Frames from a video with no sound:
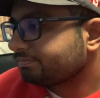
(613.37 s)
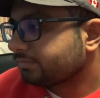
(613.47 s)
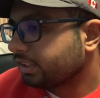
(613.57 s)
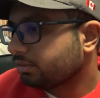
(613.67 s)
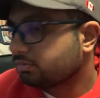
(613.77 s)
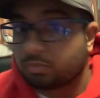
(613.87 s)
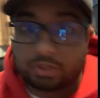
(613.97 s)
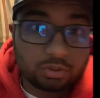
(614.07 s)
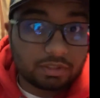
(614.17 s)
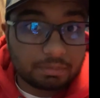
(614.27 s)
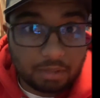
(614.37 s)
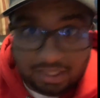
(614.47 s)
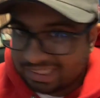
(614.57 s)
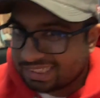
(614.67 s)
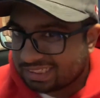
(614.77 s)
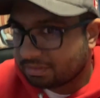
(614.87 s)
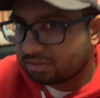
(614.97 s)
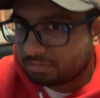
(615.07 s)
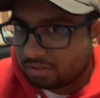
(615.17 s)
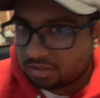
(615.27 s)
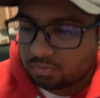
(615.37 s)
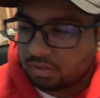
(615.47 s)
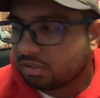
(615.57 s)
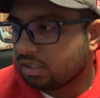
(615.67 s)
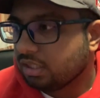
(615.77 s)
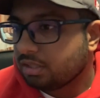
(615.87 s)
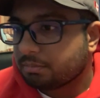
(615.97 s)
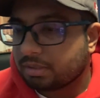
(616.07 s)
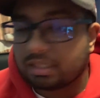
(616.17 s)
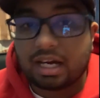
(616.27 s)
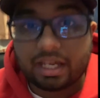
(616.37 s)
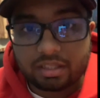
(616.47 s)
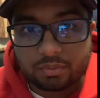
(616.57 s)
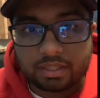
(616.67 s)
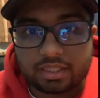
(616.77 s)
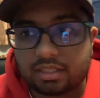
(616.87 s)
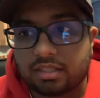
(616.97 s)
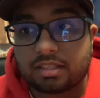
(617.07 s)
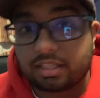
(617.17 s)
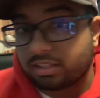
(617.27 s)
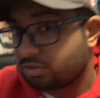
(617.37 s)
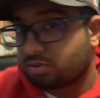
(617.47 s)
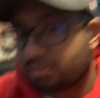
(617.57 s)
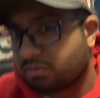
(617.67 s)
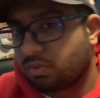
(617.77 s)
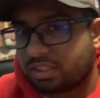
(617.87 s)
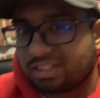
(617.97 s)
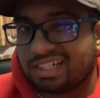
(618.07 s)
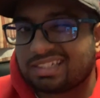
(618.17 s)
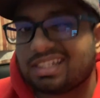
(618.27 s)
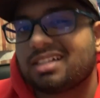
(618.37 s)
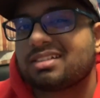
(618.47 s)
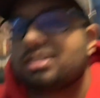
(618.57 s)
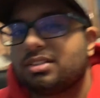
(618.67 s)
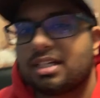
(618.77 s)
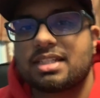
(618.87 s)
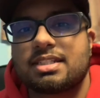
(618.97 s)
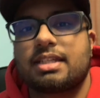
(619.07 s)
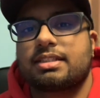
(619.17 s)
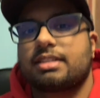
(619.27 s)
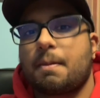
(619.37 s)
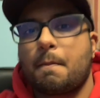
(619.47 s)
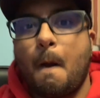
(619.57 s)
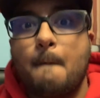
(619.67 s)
you know, we do have the podcast coming out tomorrow as well. But either way, thank you so much for watching, guys, and I'll see you guys next time.